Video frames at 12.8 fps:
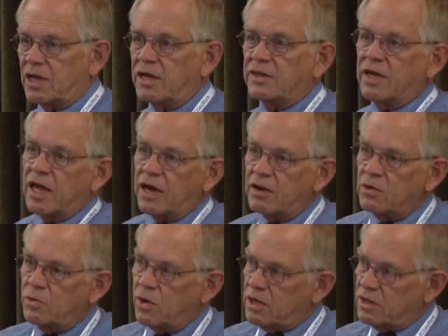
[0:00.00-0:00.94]
and the county
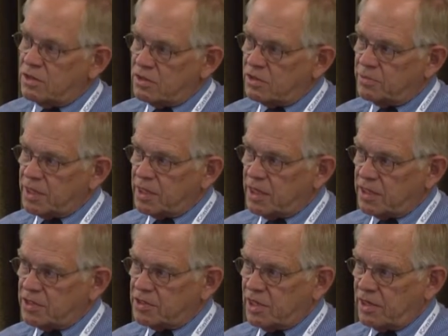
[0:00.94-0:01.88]
wanted it to be a
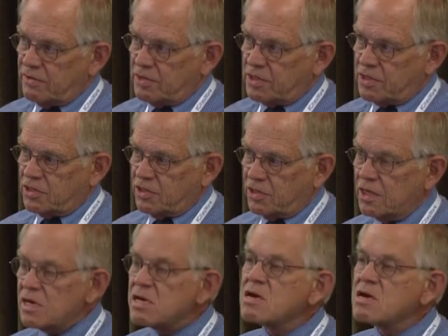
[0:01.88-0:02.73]
legislative decision,